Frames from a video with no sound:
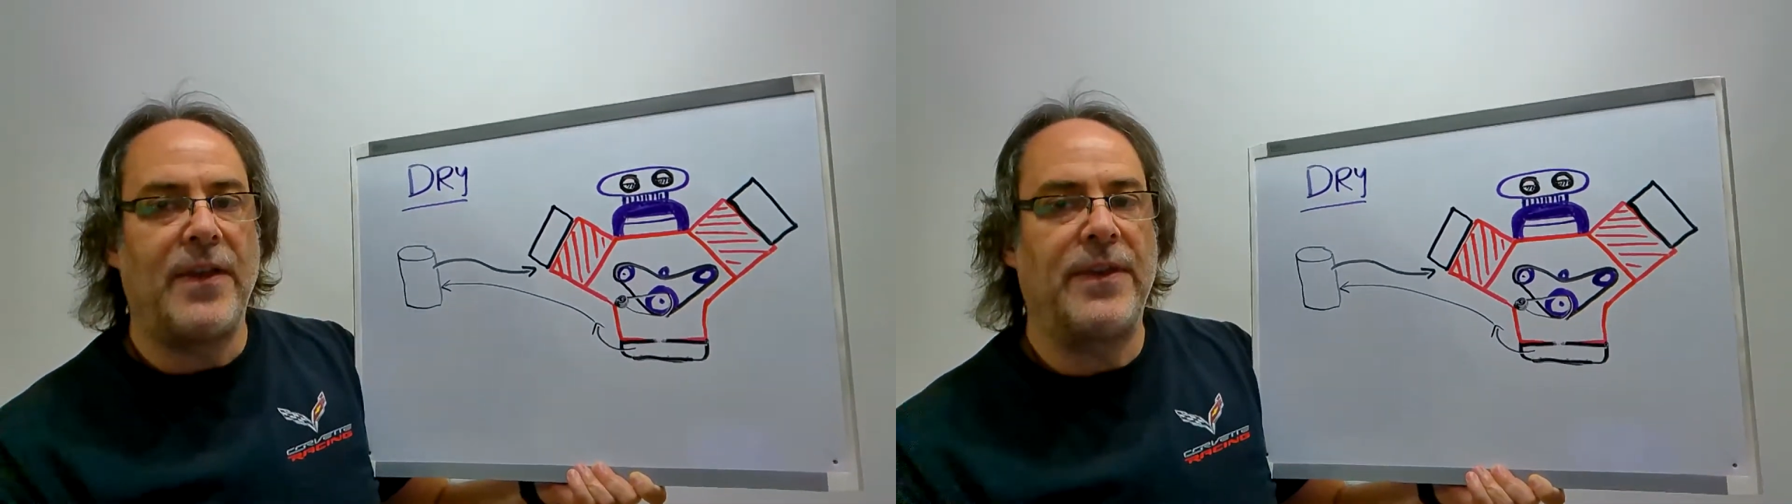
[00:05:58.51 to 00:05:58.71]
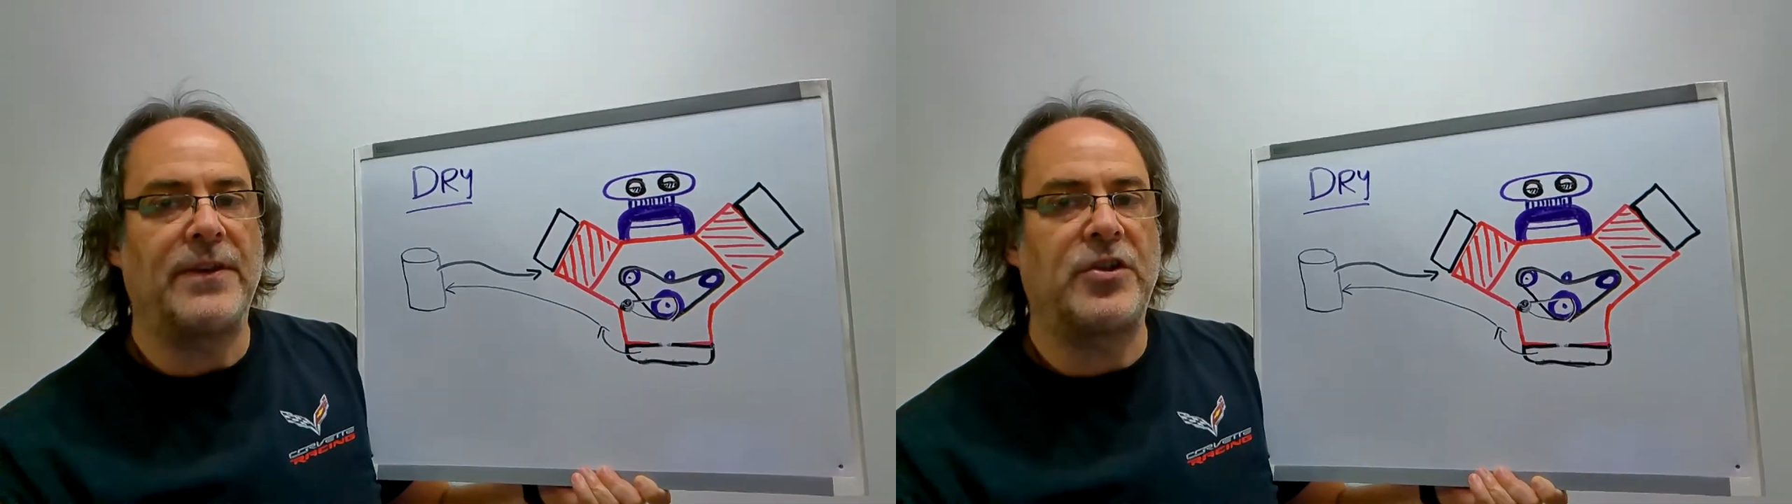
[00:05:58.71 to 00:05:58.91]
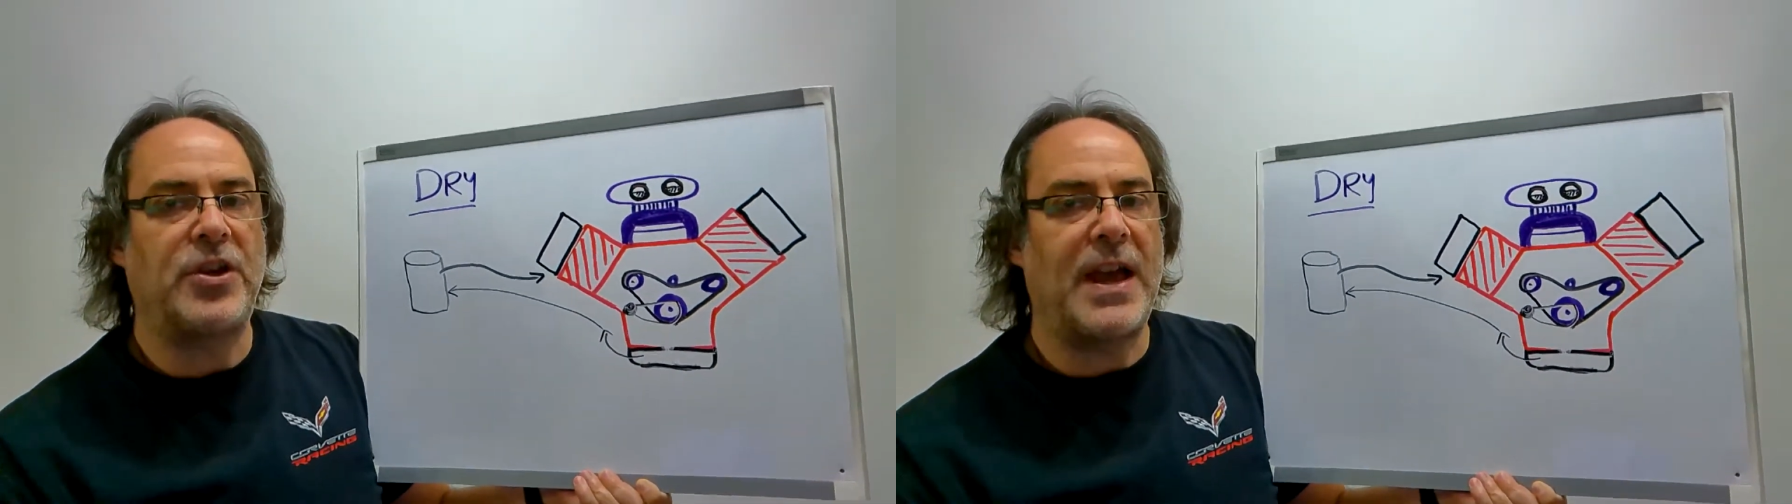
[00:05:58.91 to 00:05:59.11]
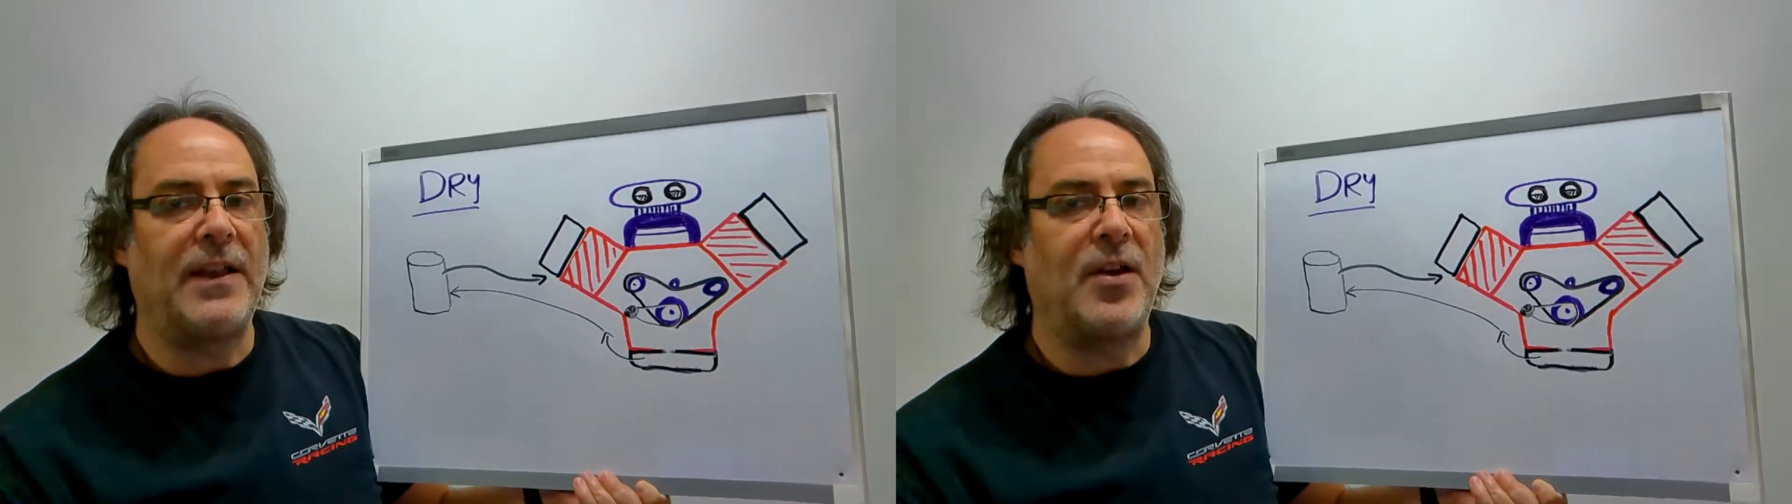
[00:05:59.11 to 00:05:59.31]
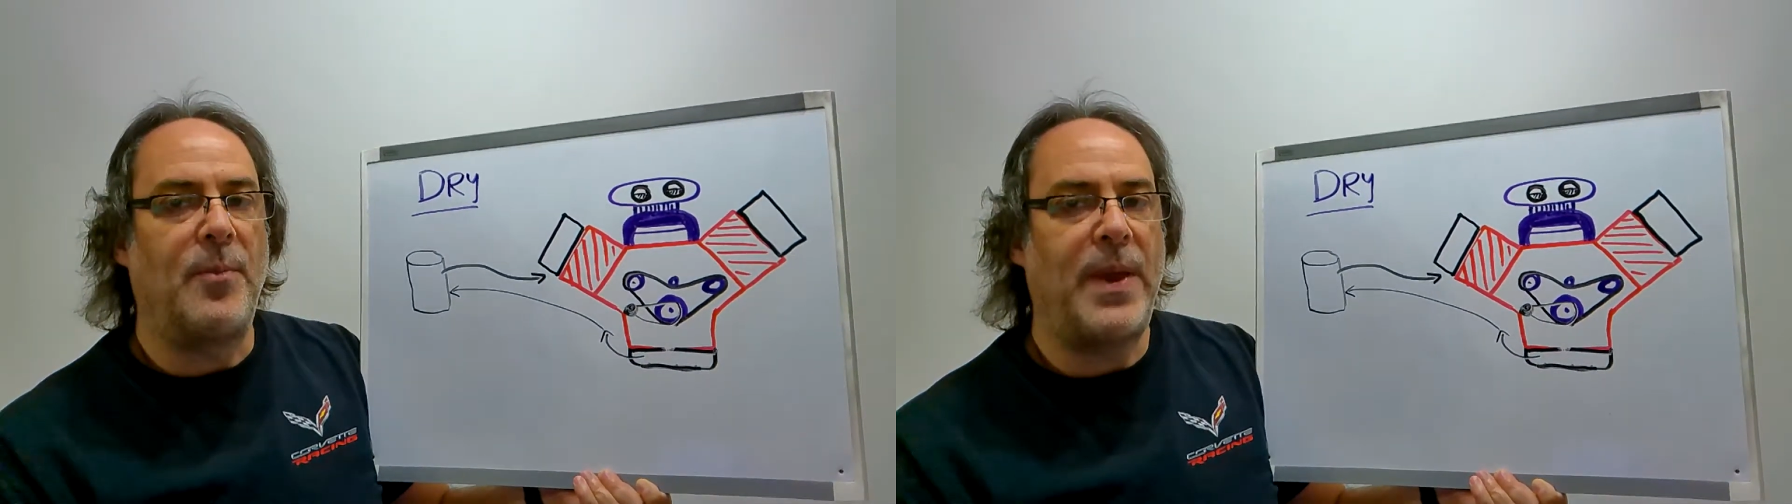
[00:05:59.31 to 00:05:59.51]
the
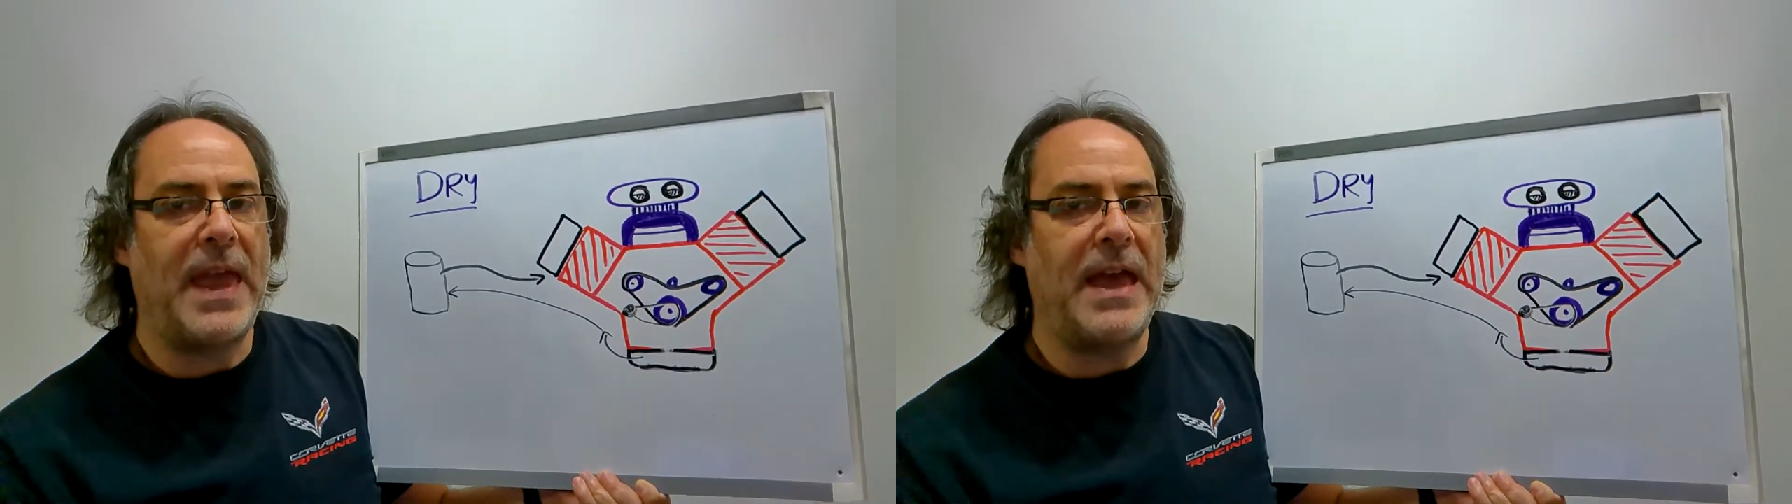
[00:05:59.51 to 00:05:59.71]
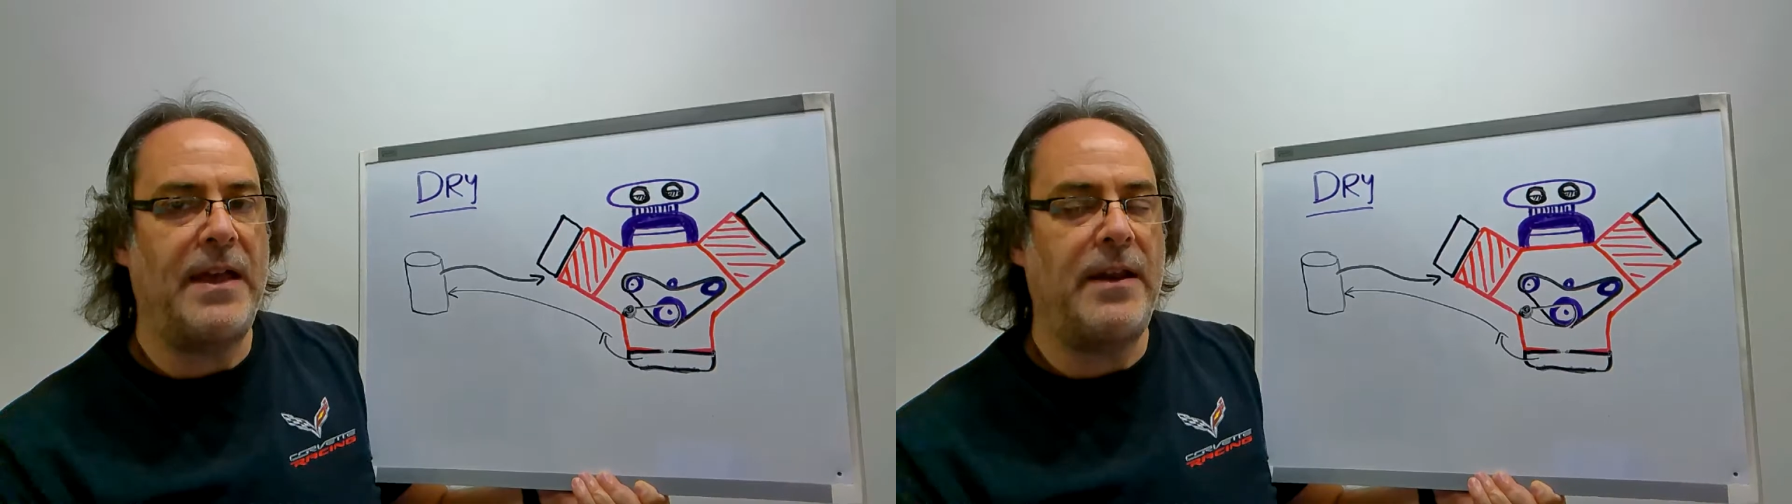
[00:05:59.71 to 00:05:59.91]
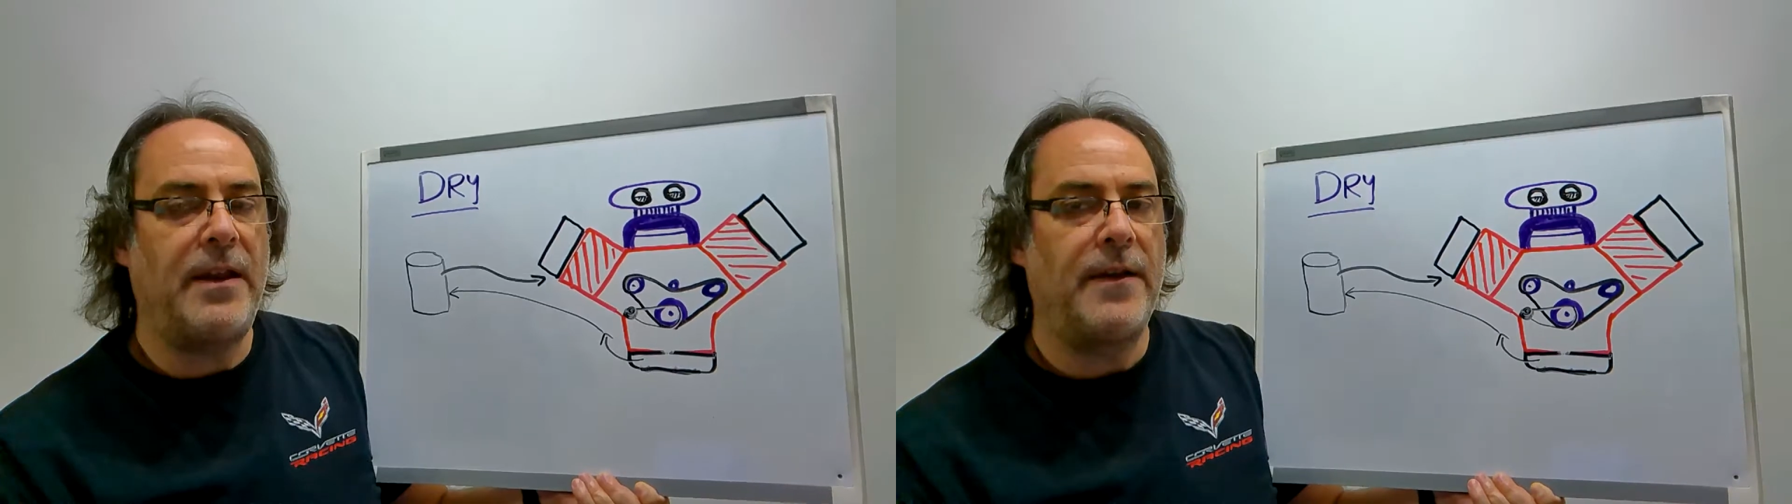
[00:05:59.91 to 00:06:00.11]
shallow pan,